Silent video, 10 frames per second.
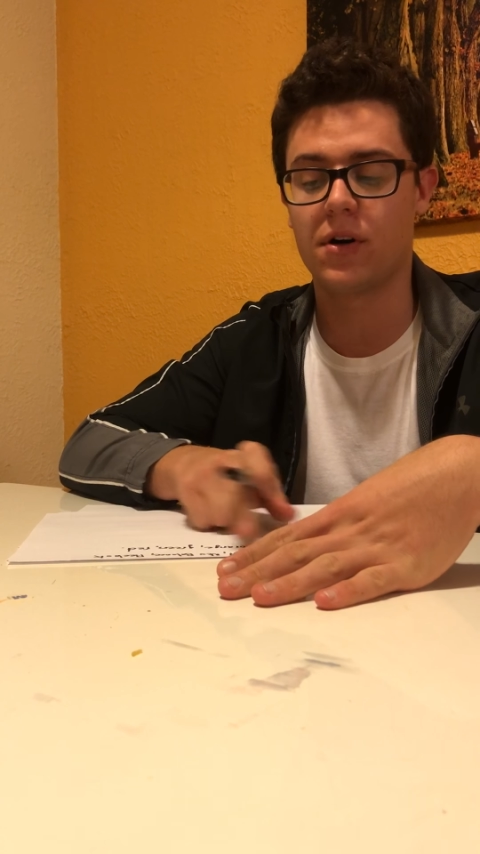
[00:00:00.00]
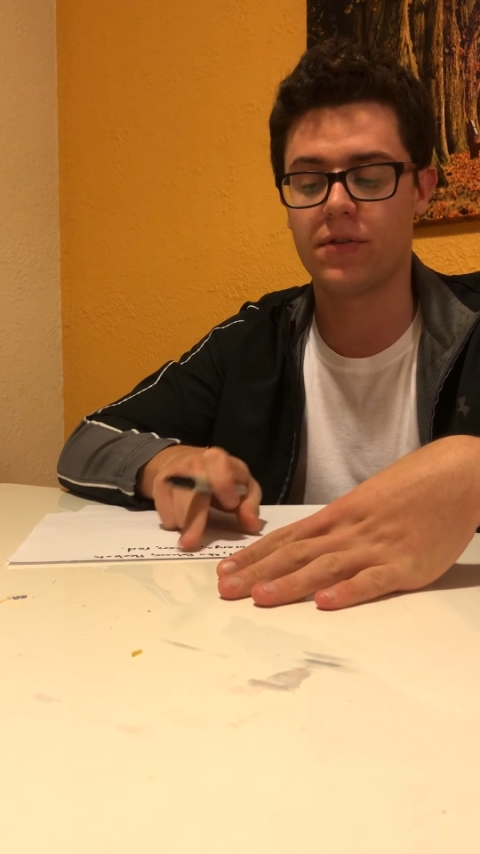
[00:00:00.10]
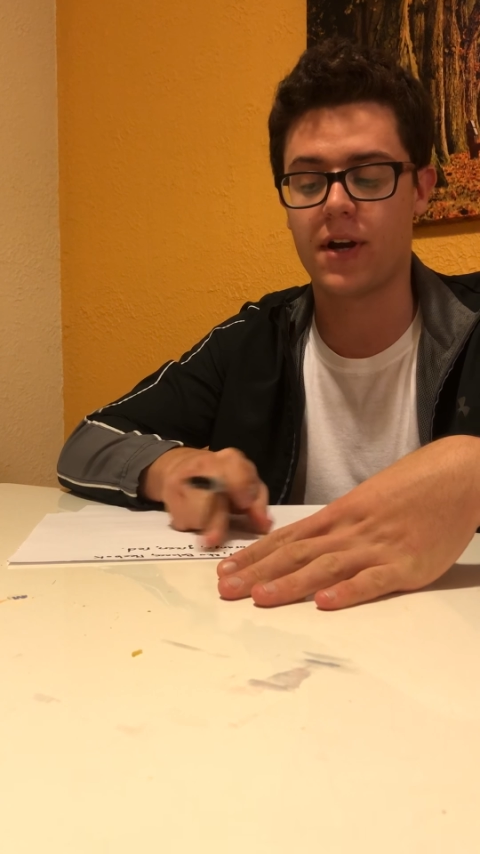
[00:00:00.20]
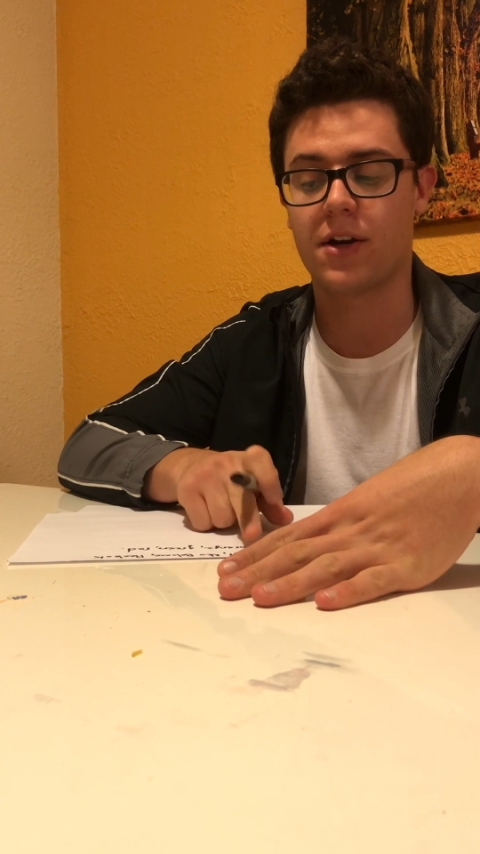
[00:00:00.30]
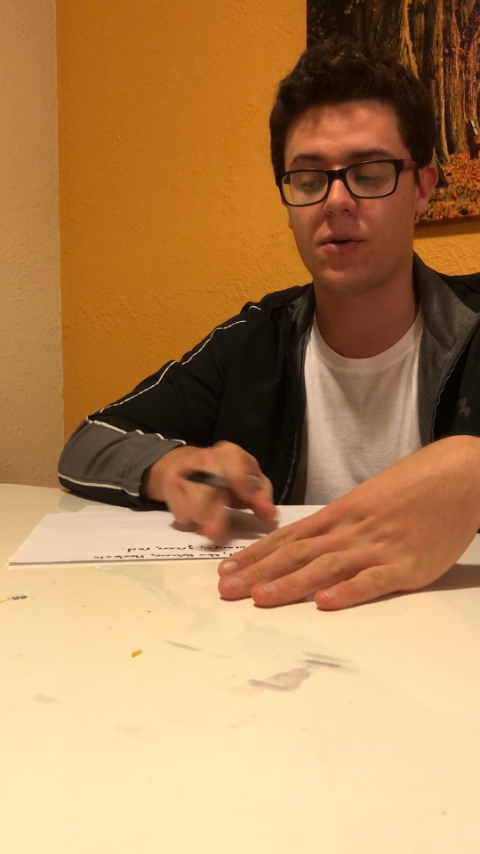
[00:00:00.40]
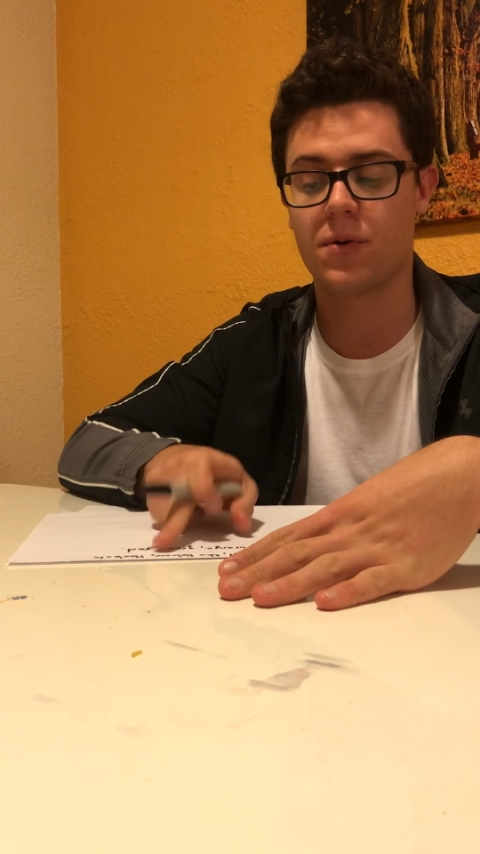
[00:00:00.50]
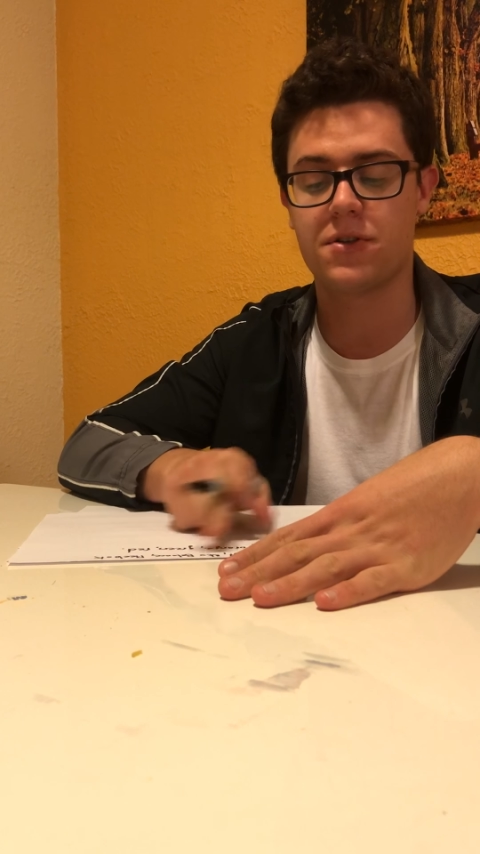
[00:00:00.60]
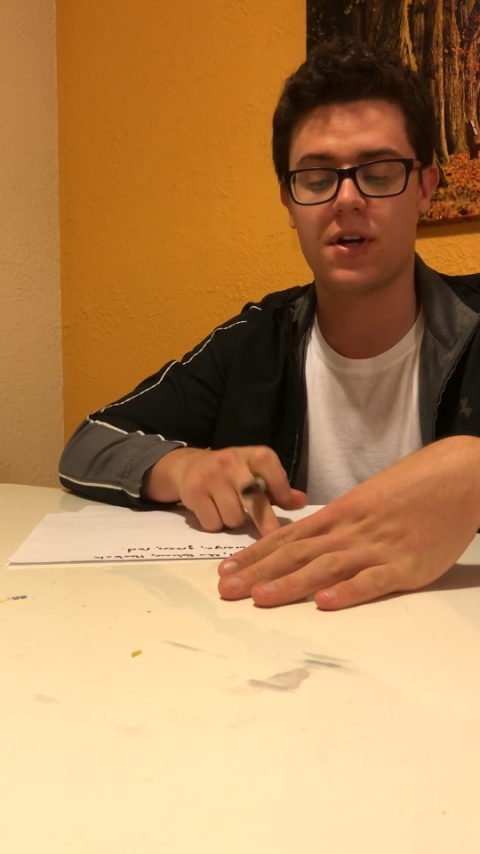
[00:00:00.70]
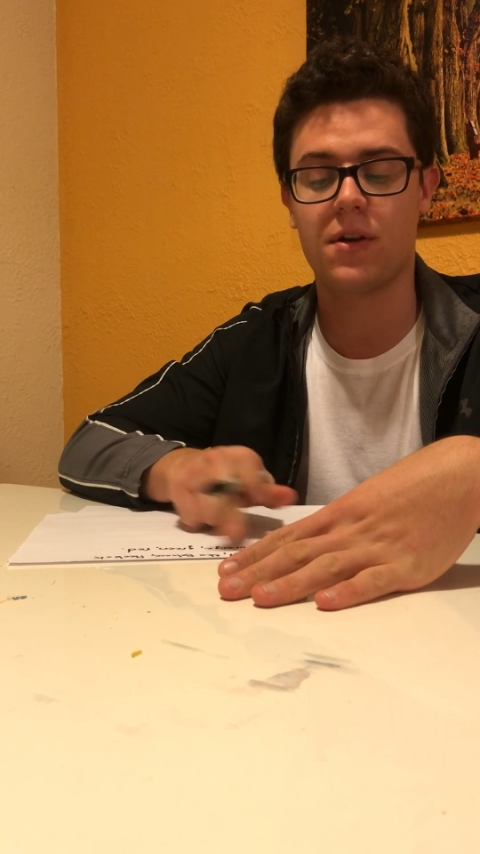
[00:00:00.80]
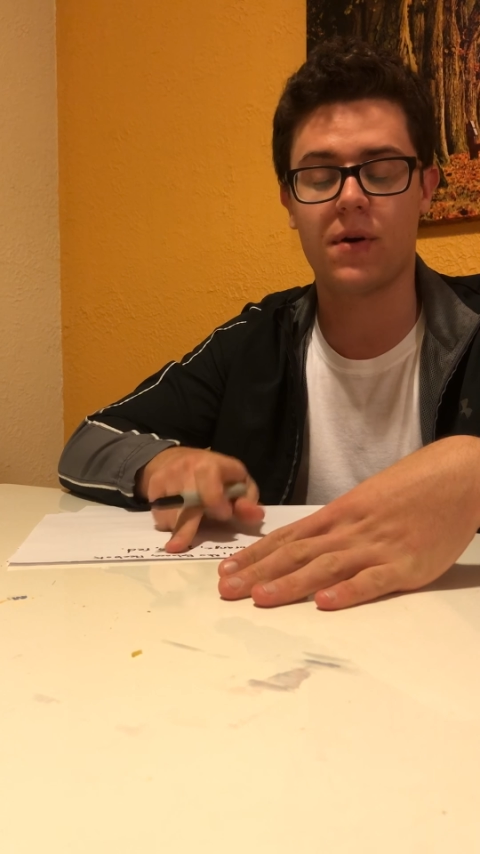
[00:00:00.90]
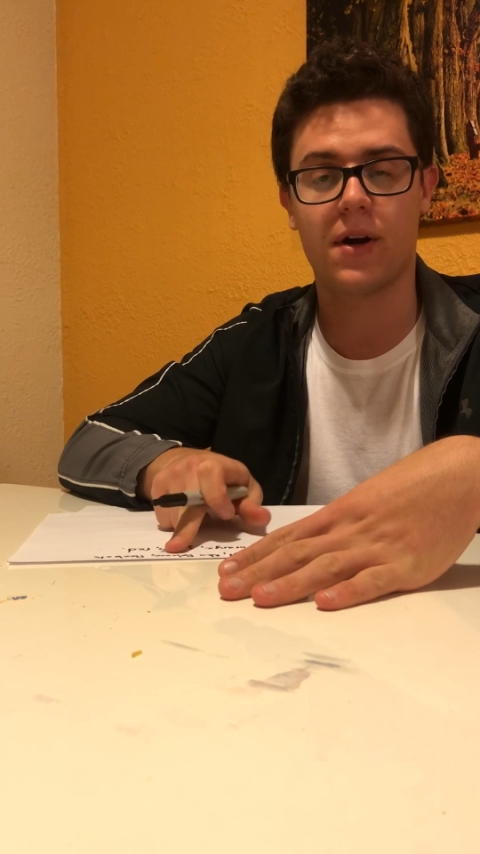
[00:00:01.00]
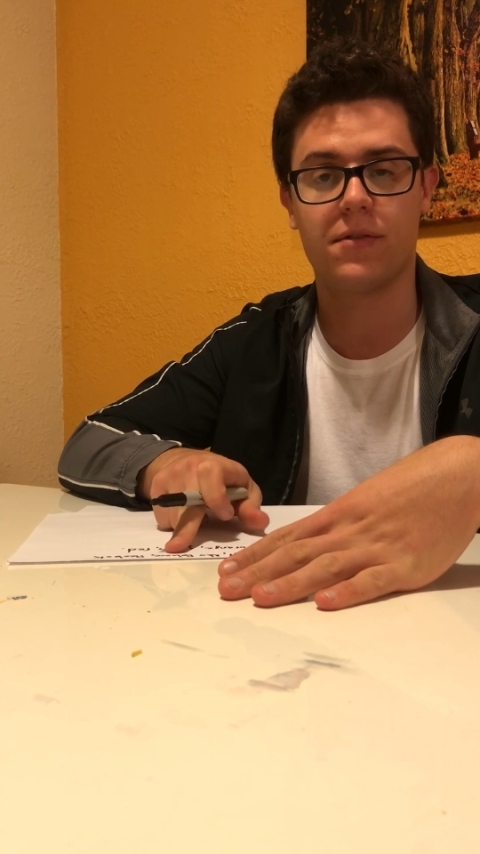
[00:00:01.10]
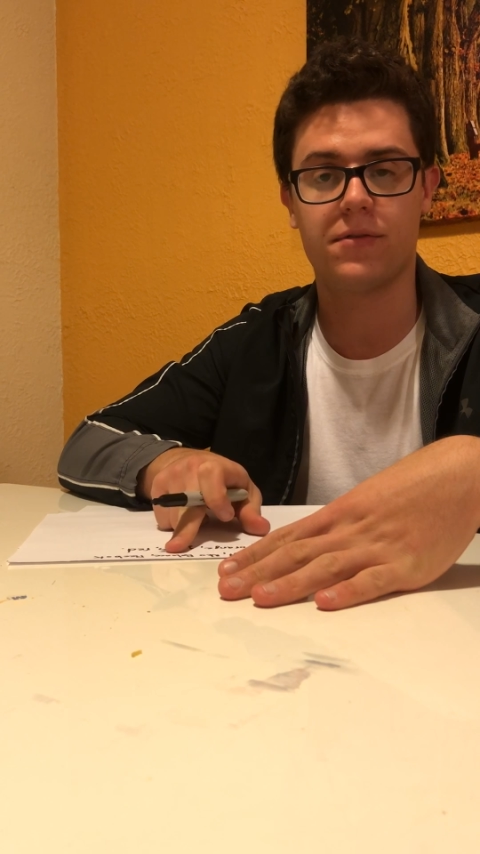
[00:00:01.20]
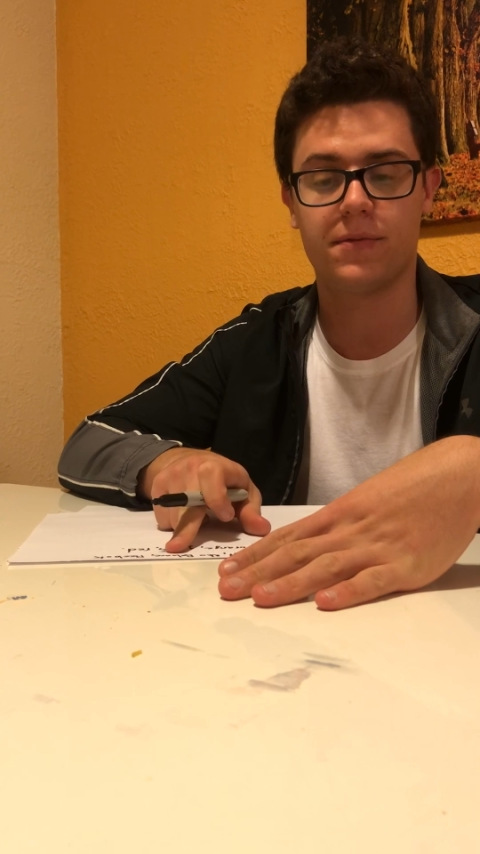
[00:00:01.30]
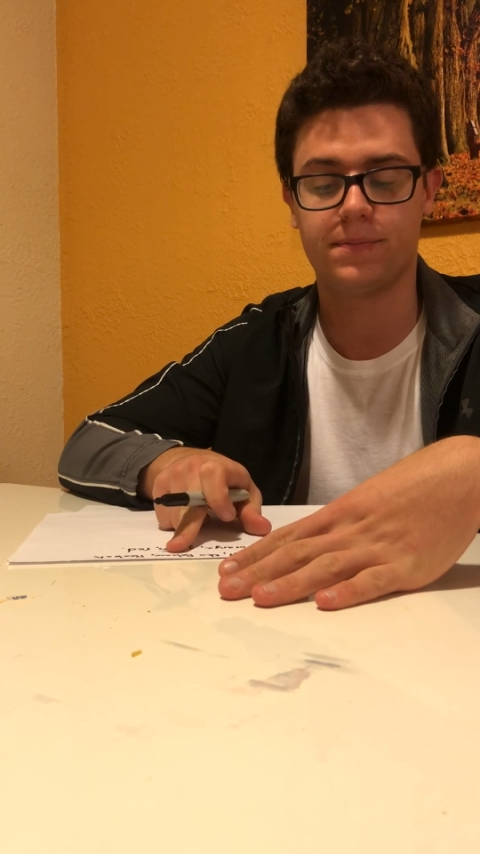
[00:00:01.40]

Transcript: of categories that you have.